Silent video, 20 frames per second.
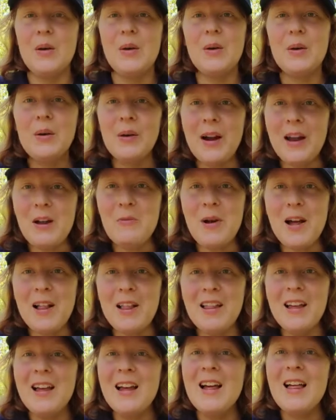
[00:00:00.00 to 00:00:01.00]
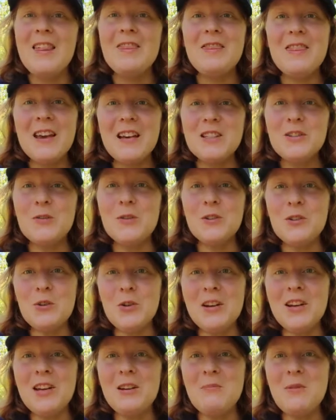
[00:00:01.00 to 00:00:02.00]
All right, well, thanks for
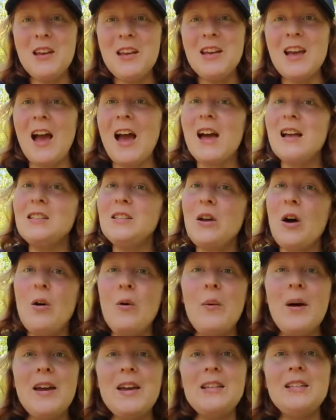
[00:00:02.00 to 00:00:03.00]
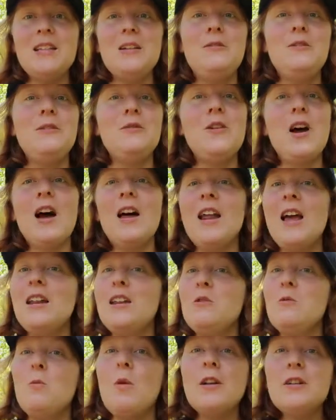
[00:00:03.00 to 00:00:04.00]
joining me. As always, if you've got
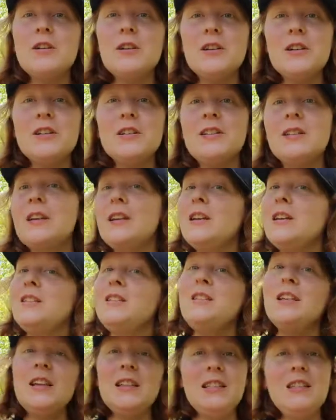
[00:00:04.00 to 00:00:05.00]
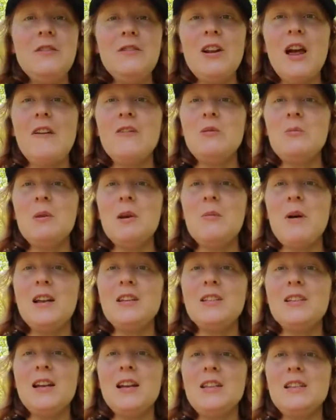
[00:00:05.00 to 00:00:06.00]
any wonders, doesn't even have to be
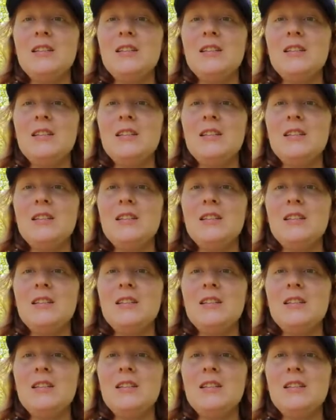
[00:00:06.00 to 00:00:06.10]
about today's